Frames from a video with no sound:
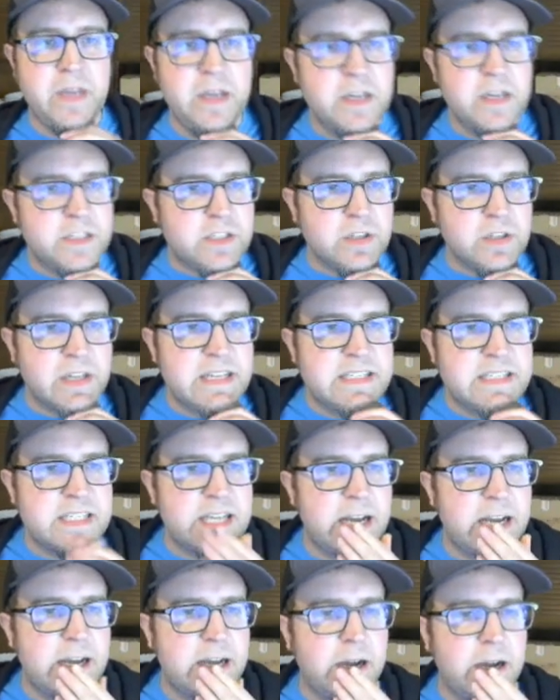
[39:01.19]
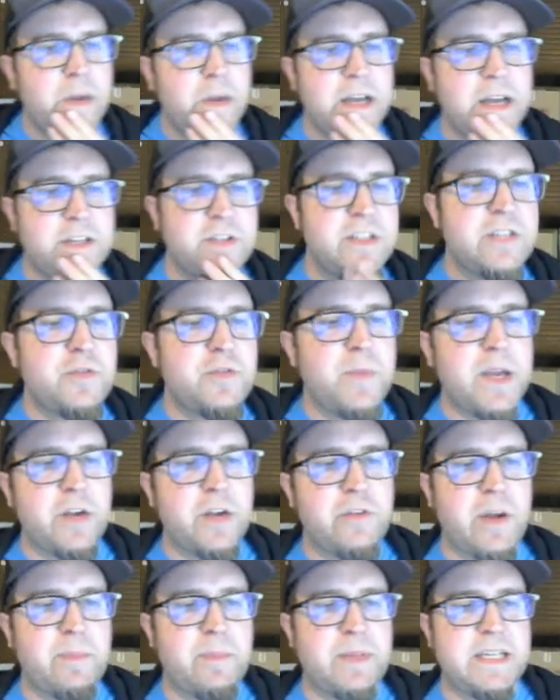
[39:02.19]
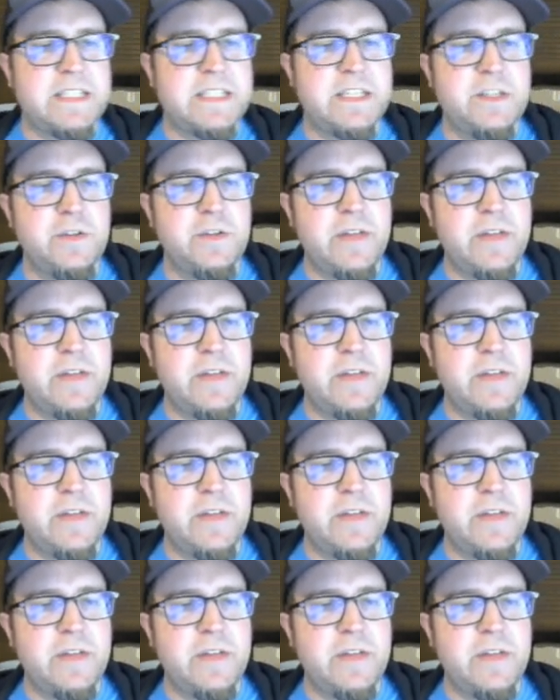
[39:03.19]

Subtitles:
So let's, so this would be a great place to do